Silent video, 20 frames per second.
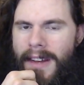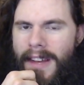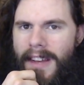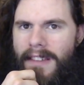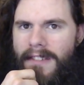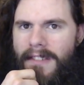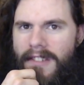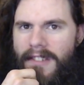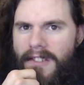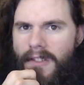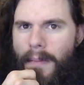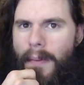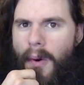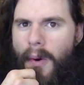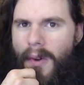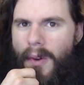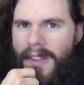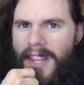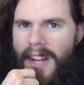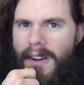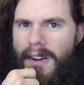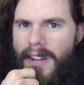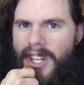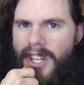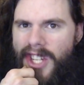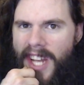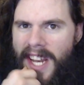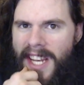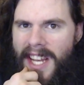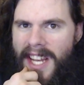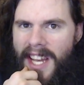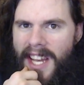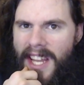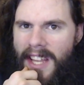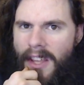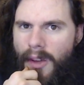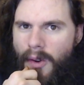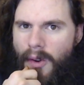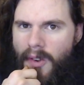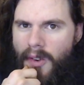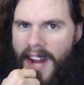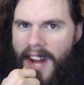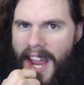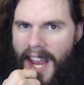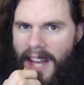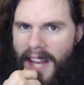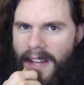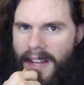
is to support their agenda in Ukraine.